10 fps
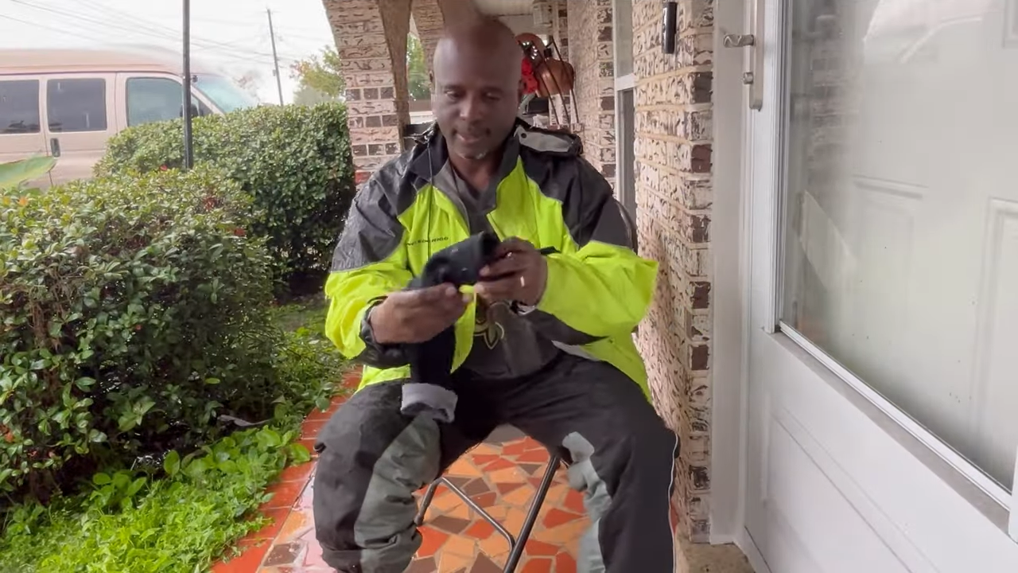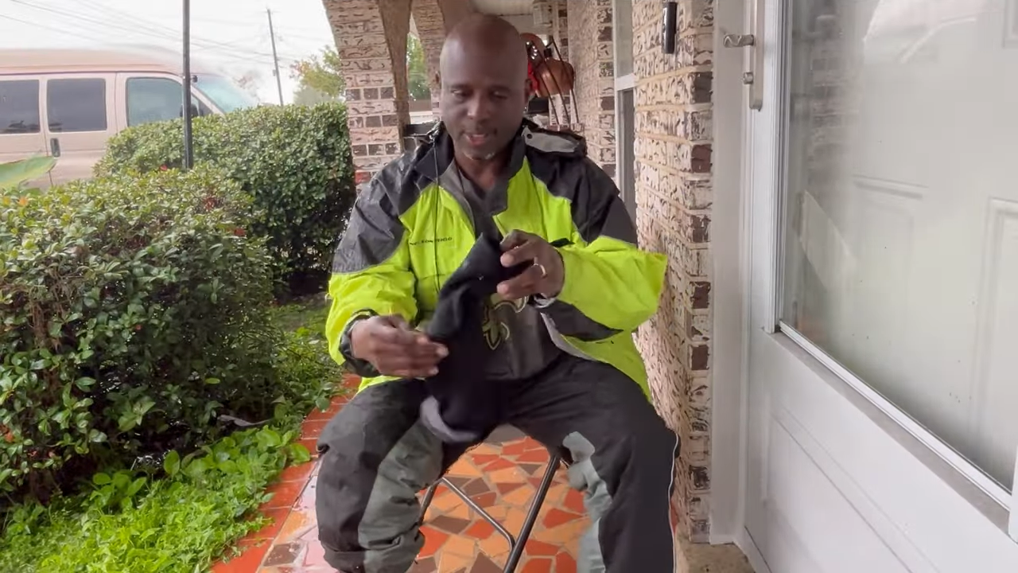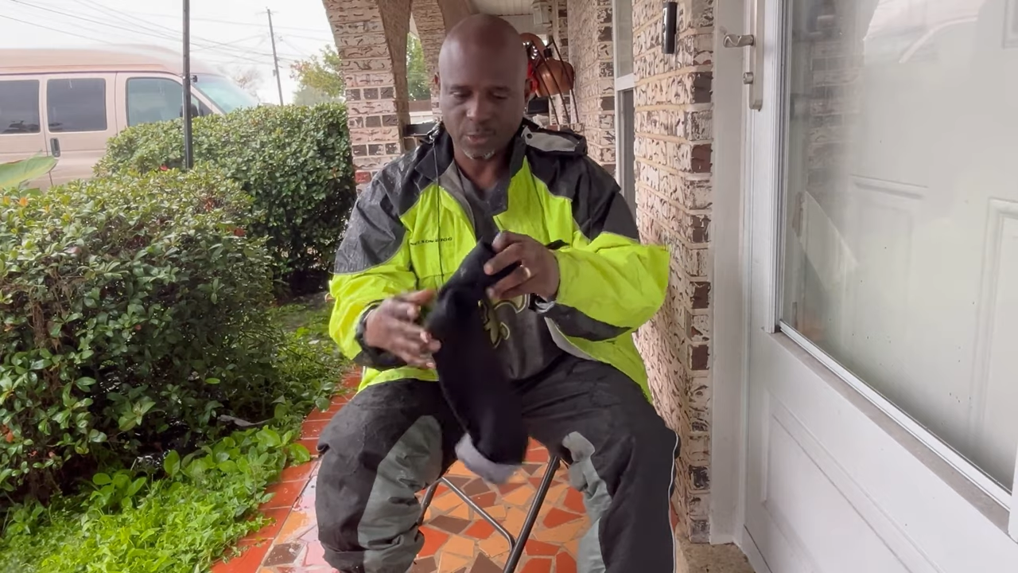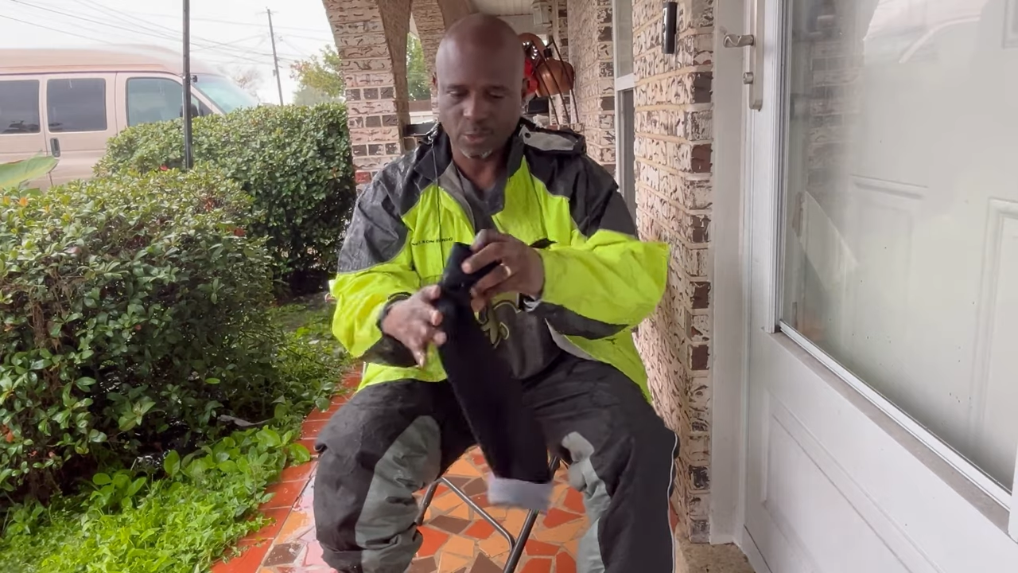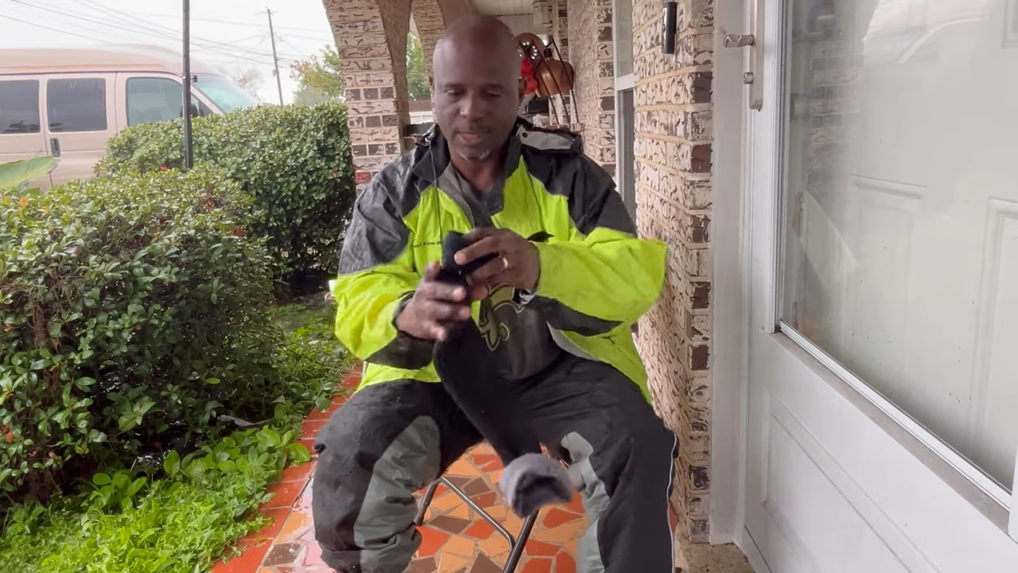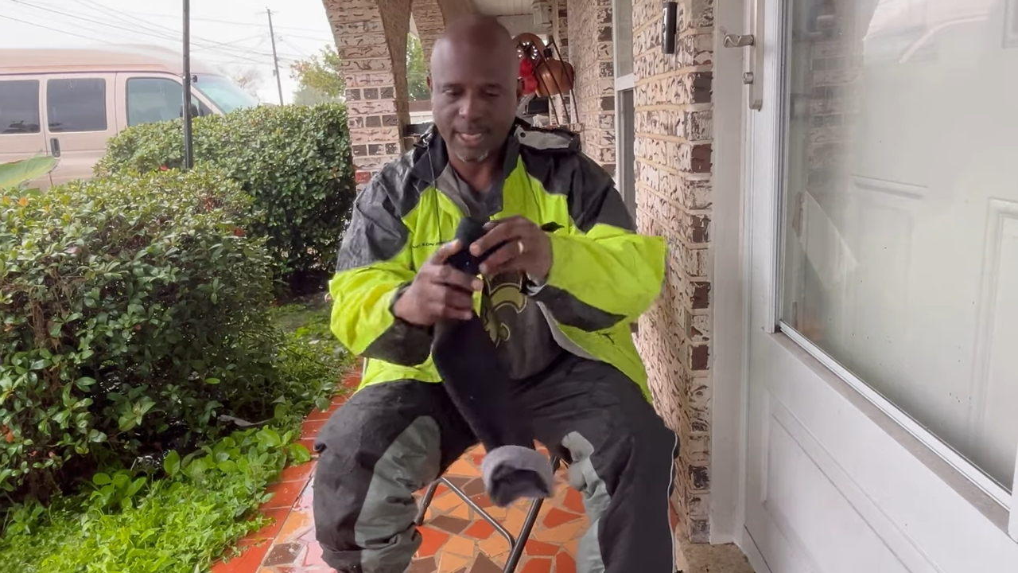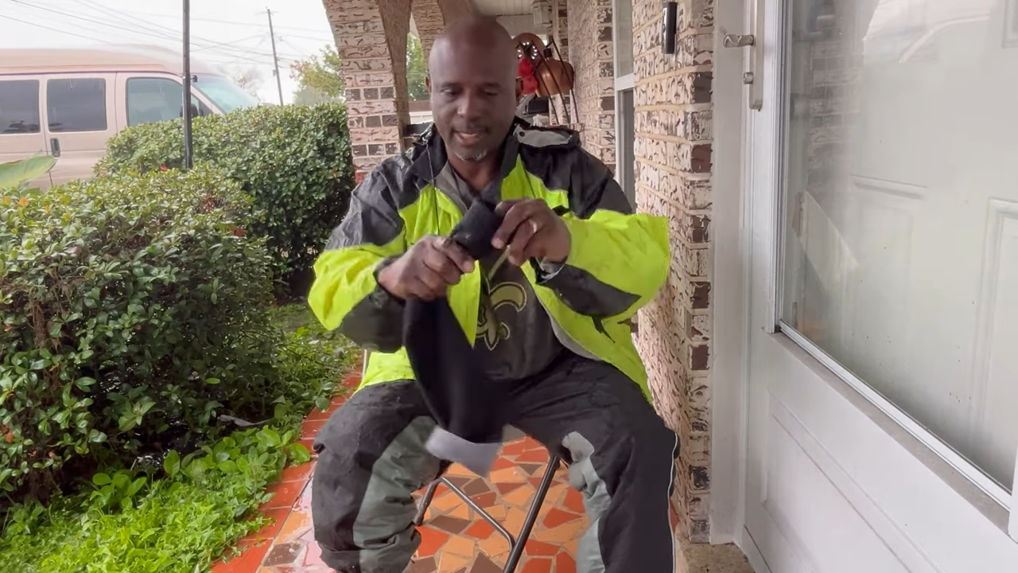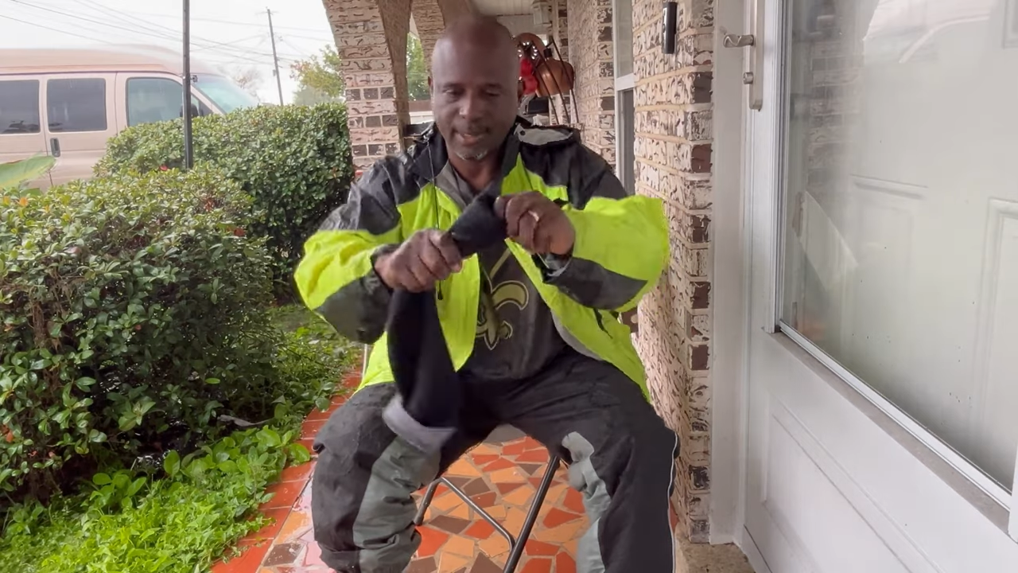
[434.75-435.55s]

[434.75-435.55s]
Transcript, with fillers: this one was kind